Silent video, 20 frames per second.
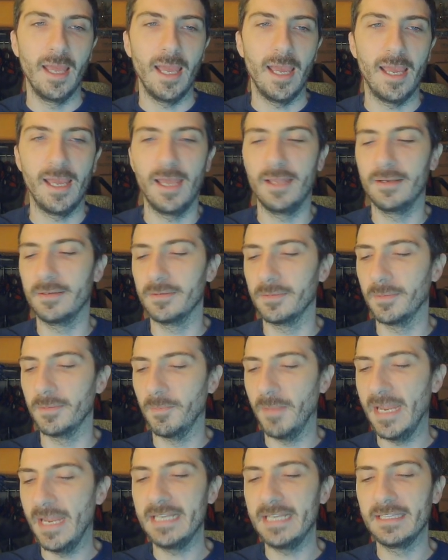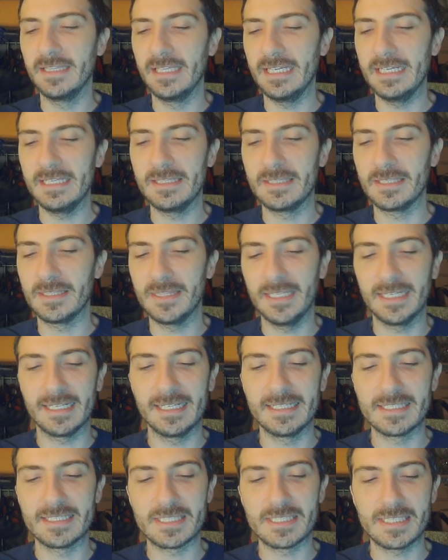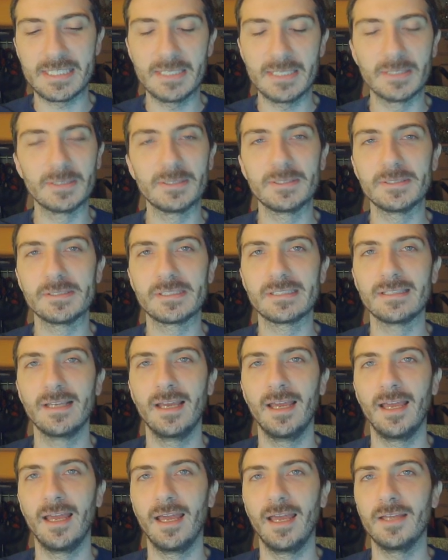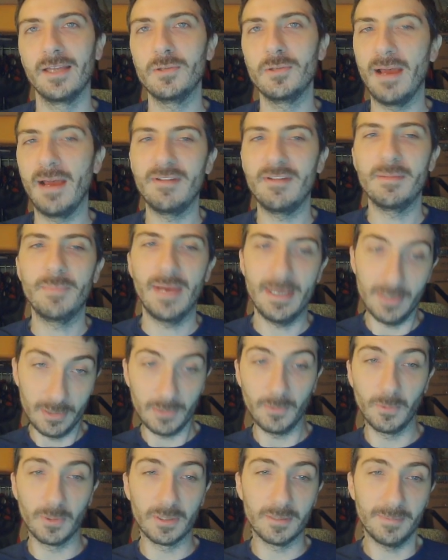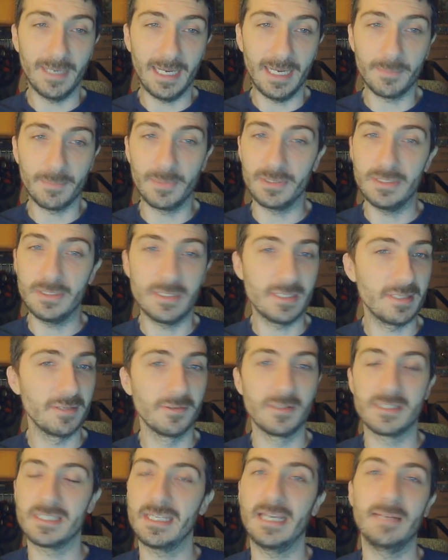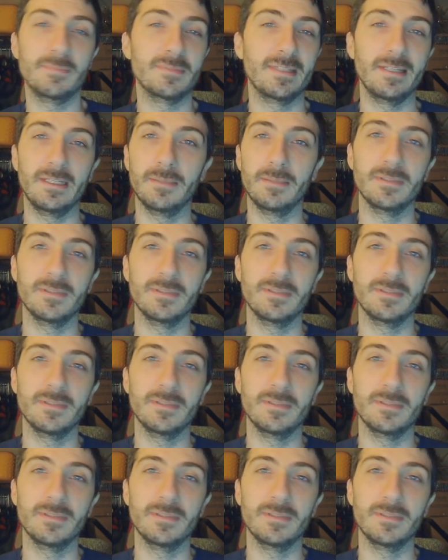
And mainly the thing is, Steelers, you have a better quarterback, but you're still the same team.